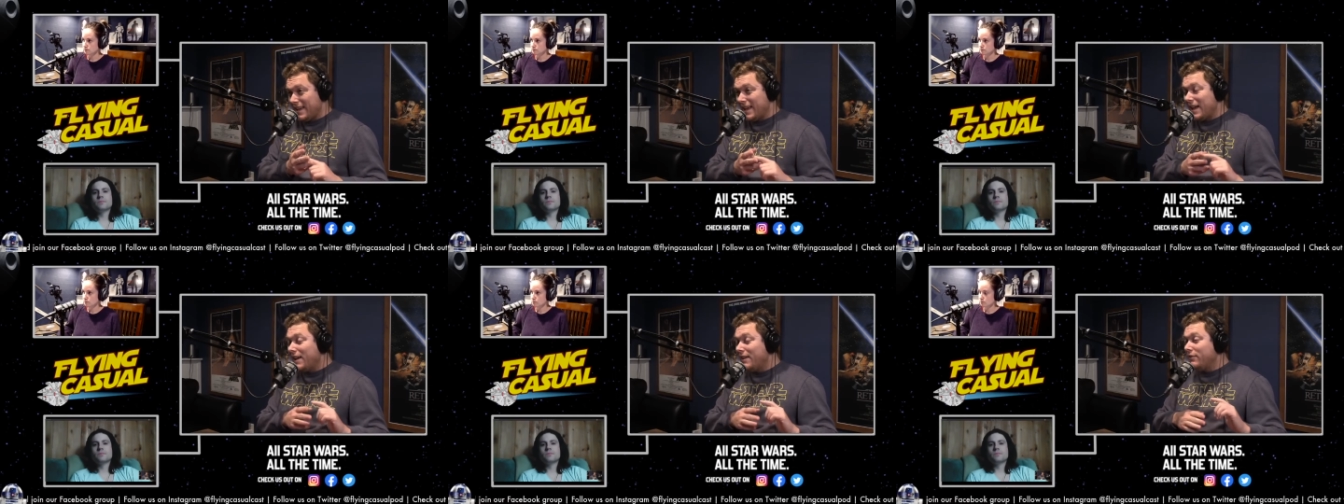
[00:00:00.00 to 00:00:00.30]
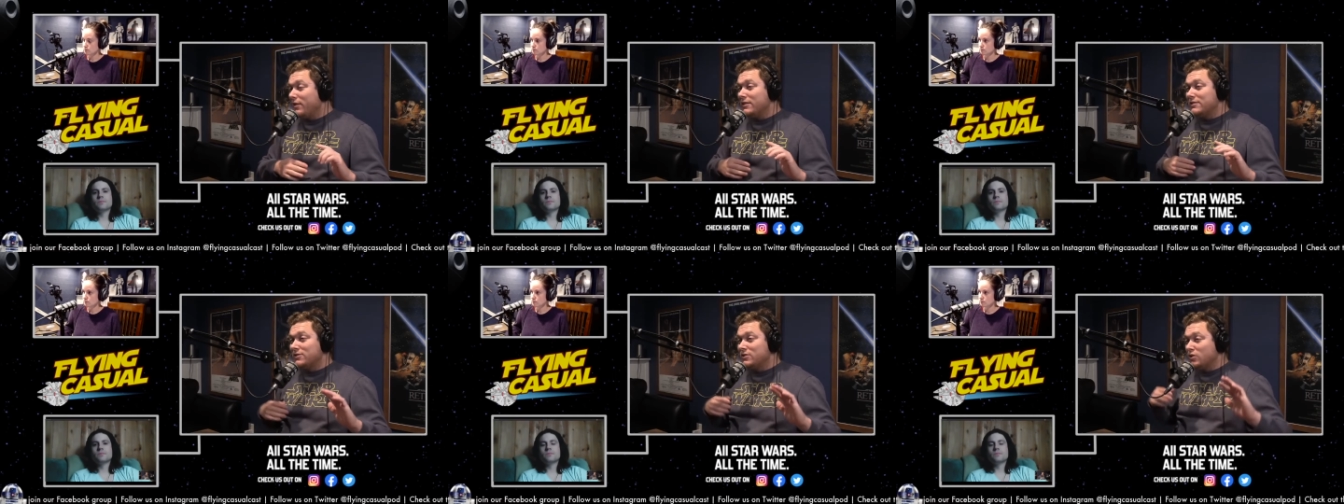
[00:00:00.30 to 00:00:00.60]
I've
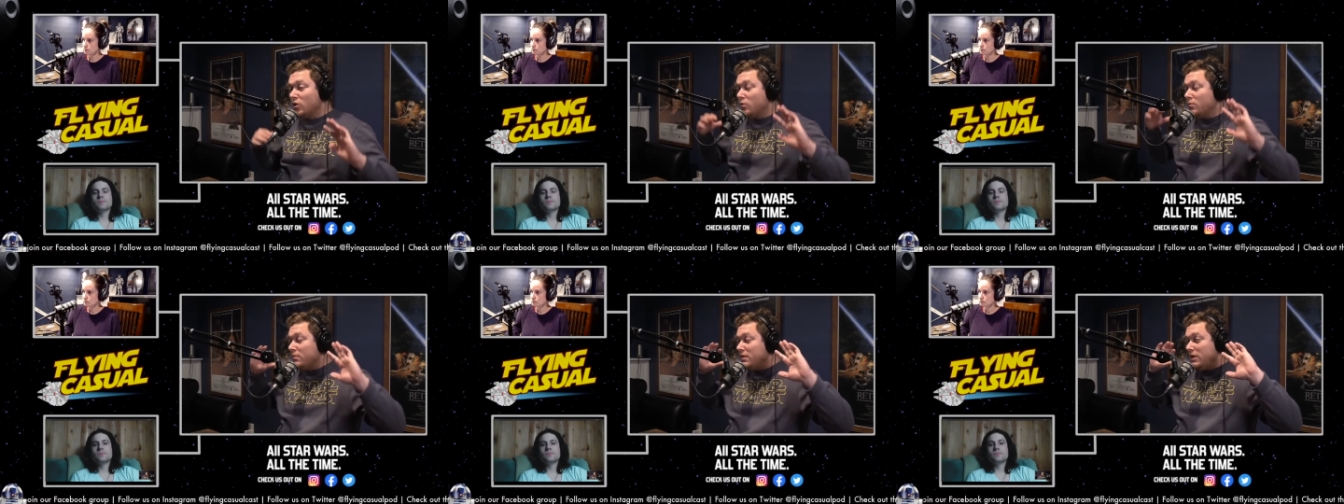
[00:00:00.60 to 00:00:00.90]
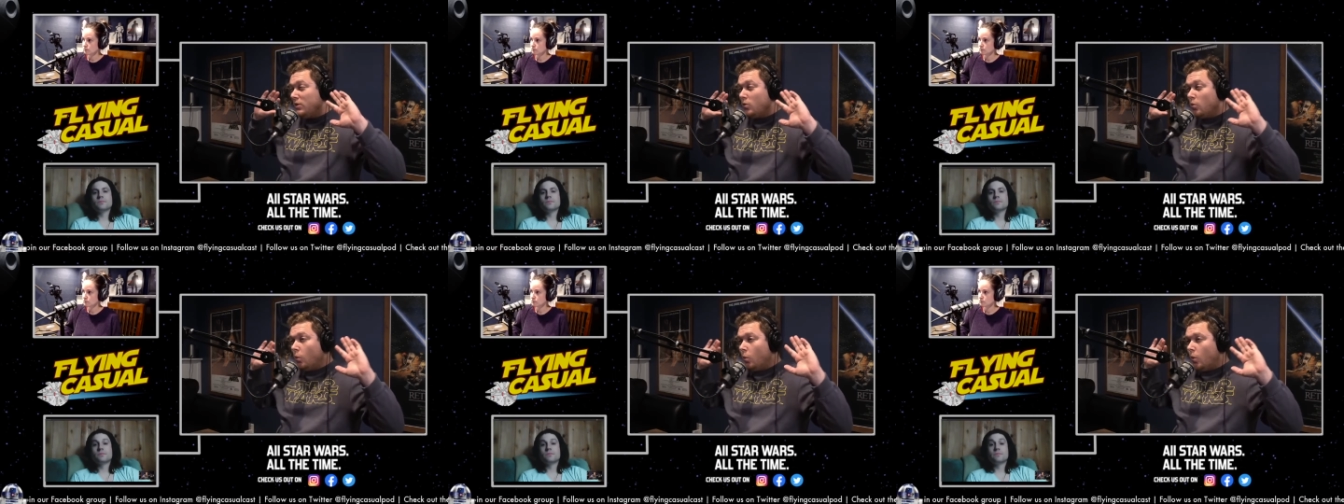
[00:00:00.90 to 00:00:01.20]
got so many
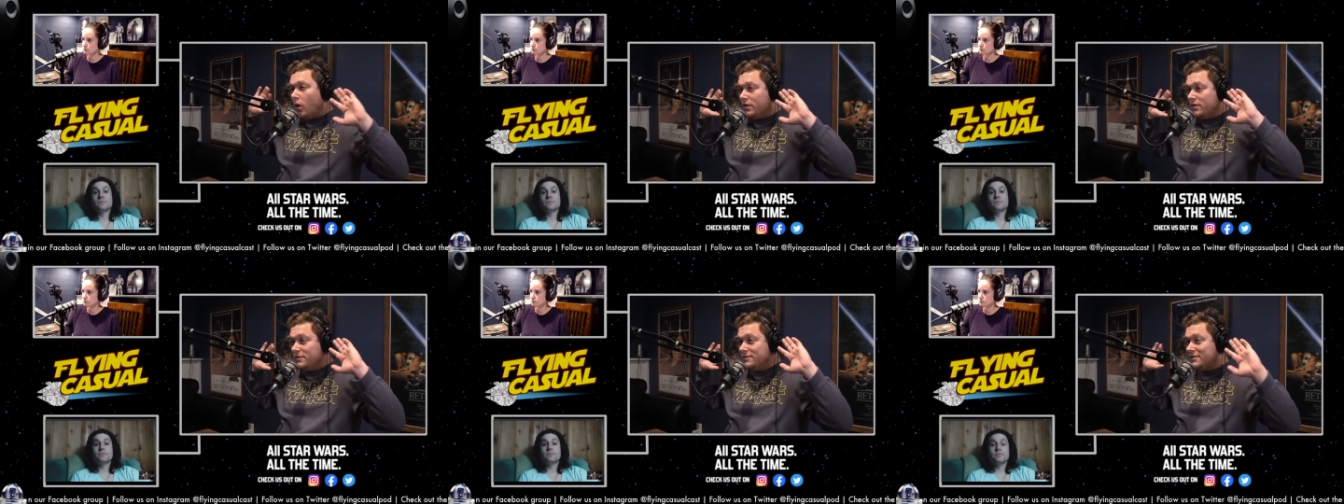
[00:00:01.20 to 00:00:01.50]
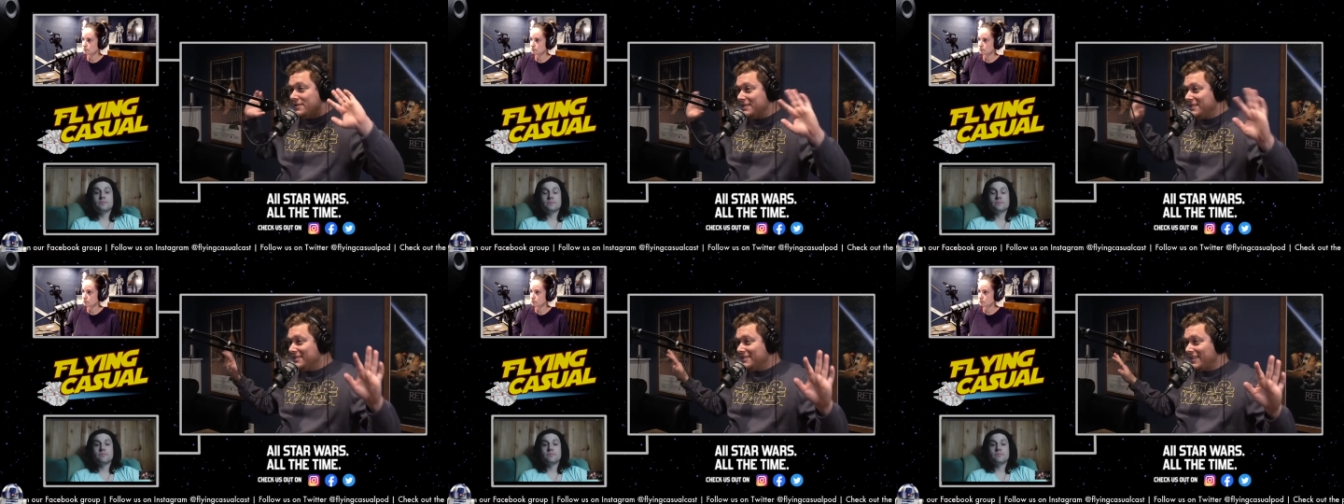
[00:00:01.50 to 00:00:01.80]

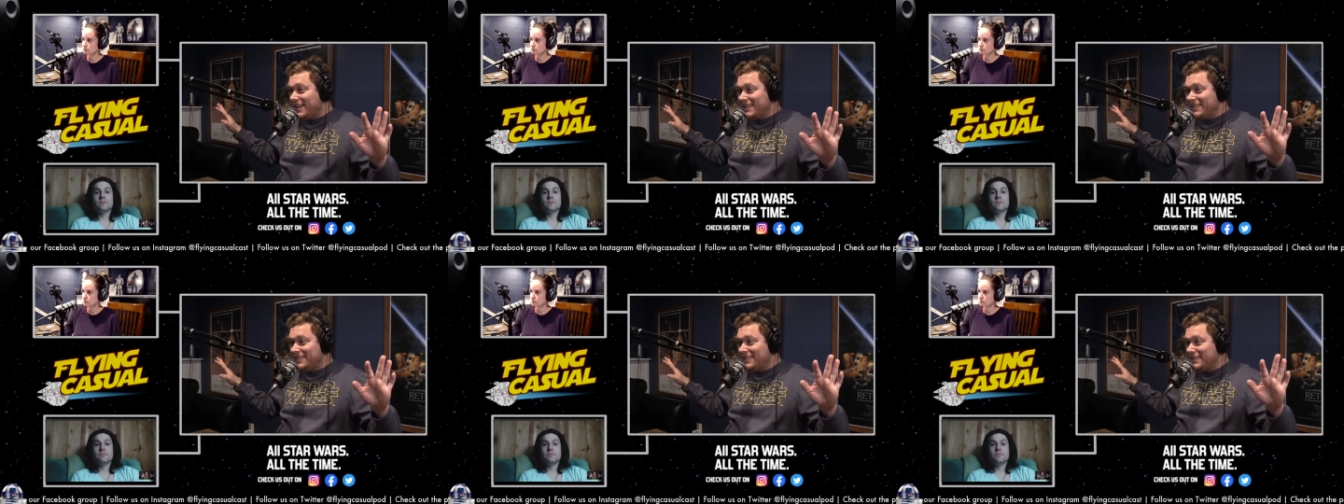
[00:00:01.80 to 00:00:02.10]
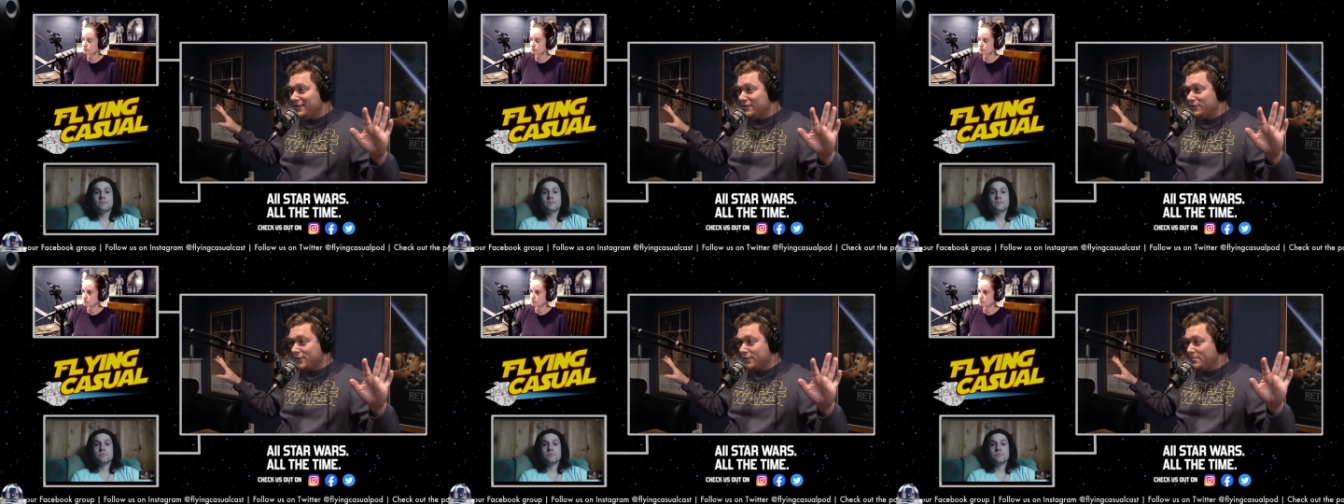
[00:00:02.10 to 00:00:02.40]
onesies
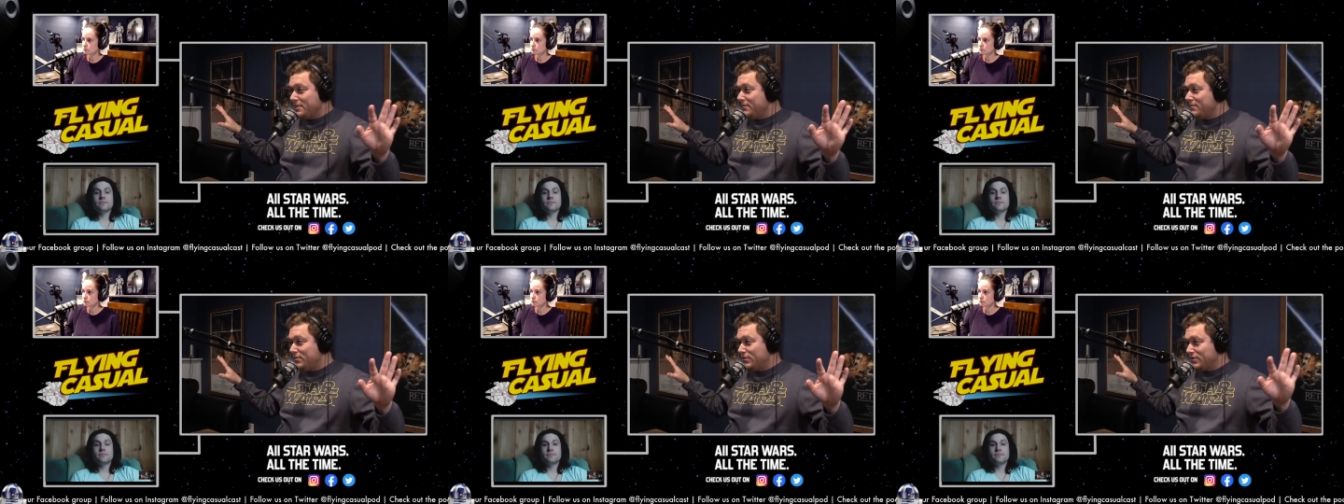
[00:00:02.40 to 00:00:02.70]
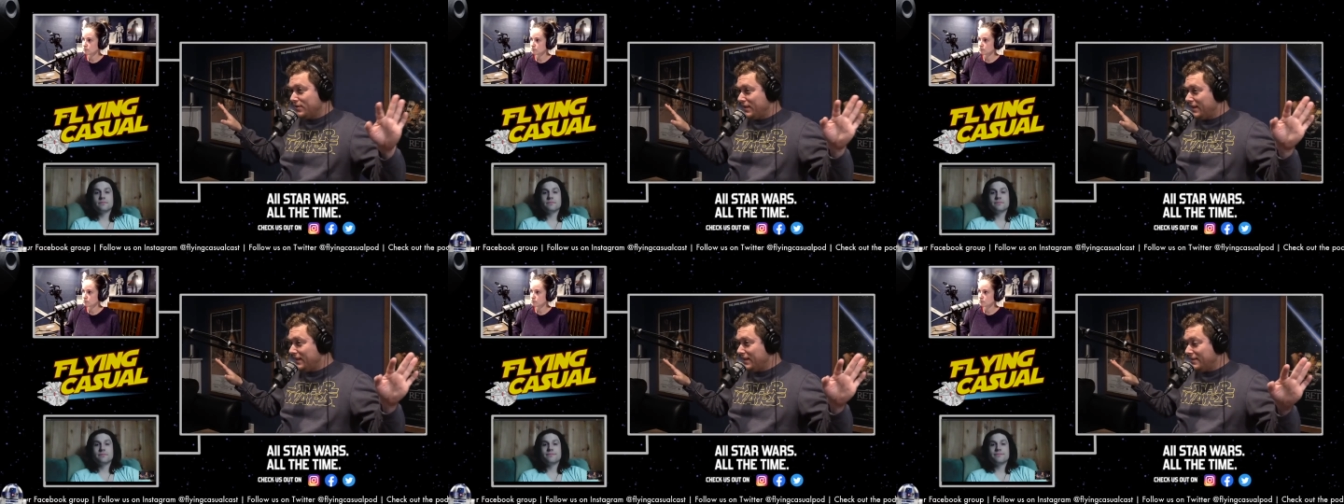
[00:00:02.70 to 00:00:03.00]
ideas for people's
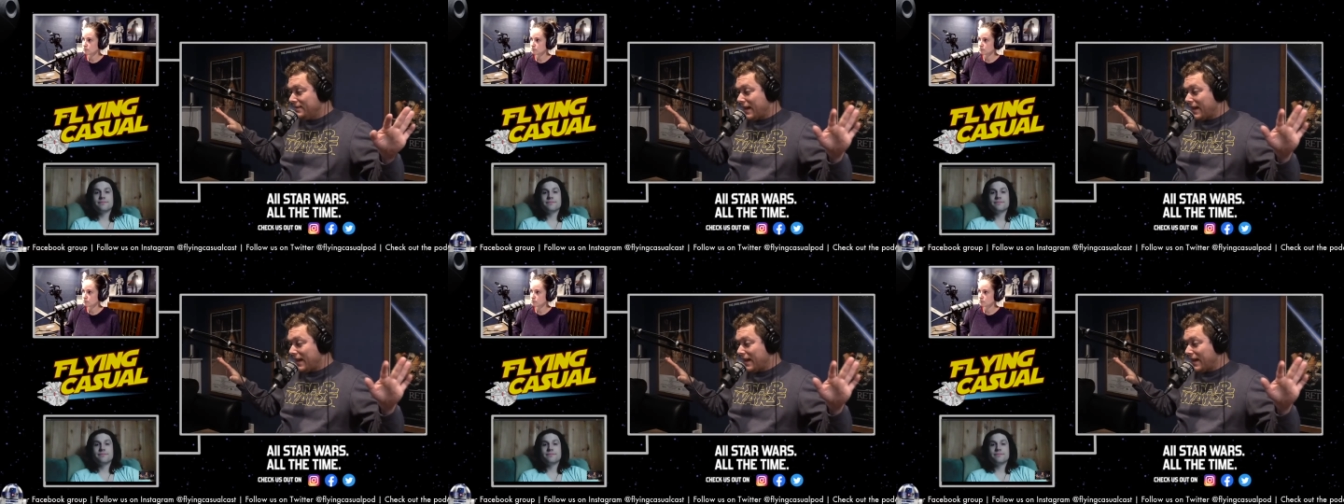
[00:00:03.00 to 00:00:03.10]
kids.